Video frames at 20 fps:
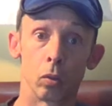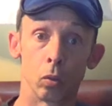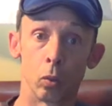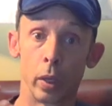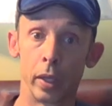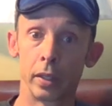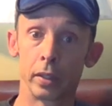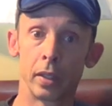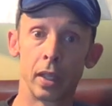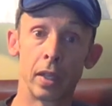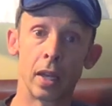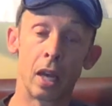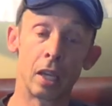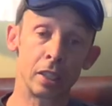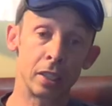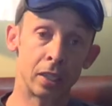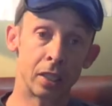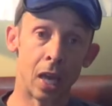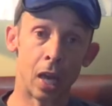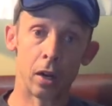Wednesday
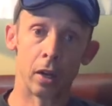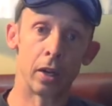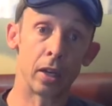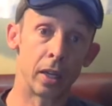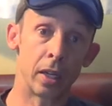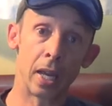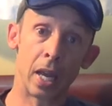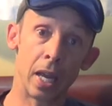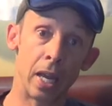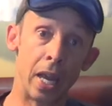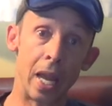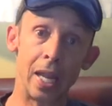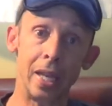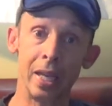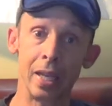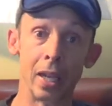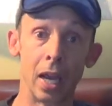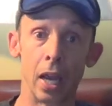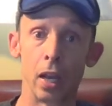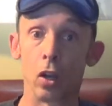night, Saturday night,
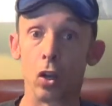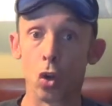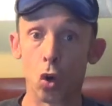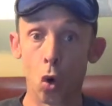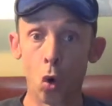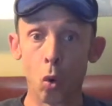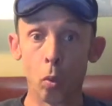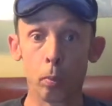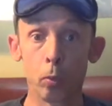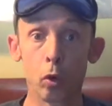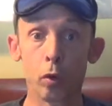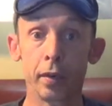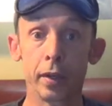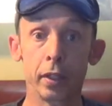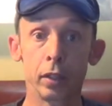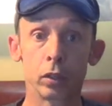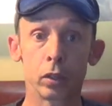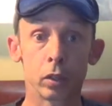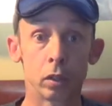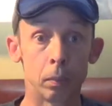any night. No
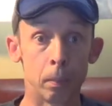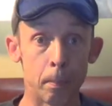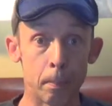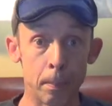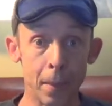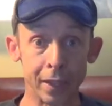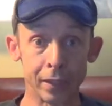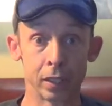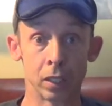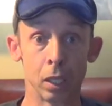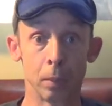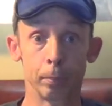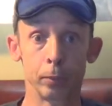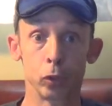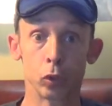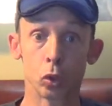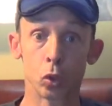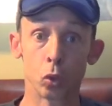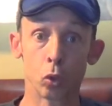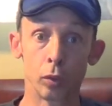movies, messing up
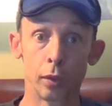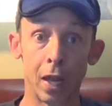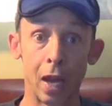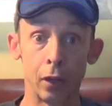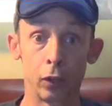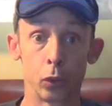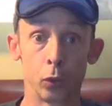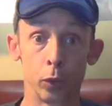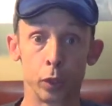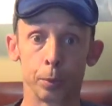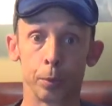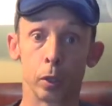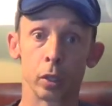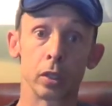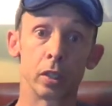in school, not doing...